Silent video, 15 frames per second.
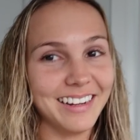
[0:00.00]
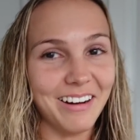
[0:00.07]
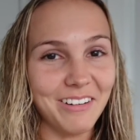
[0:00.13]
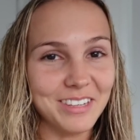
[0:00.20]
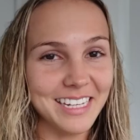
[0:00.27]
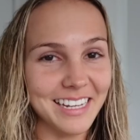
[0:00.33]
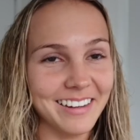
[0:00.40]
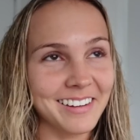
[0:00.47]
I'll
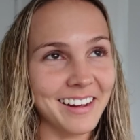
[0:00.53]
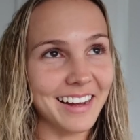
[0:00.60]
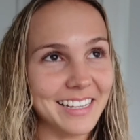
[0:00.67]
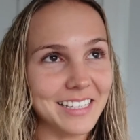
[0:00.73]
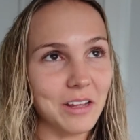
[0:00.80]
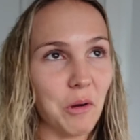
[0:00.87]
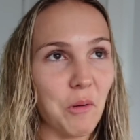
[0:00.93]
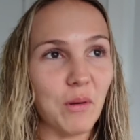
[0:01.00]
see you guys
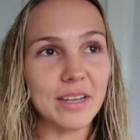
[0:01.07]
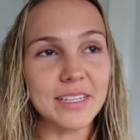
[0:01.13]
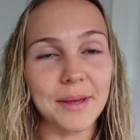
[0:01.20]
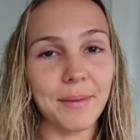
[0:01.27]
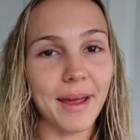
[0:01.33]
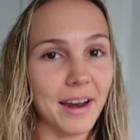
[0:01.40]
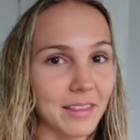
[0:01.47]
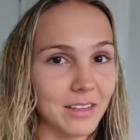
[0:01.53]
once
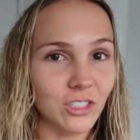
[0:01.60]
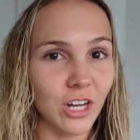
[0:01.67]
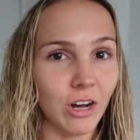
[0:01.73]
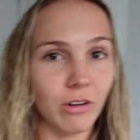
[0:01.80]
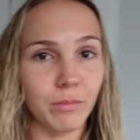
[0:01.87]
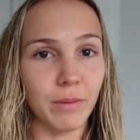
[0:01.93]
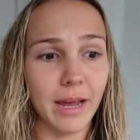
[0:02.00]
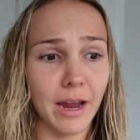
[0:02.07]
I'm out of the shower
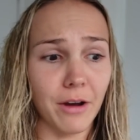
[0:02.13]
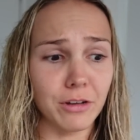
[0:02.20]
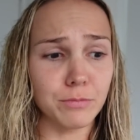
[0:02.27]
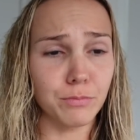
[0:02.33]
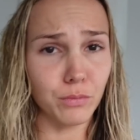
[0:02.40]
and my hair is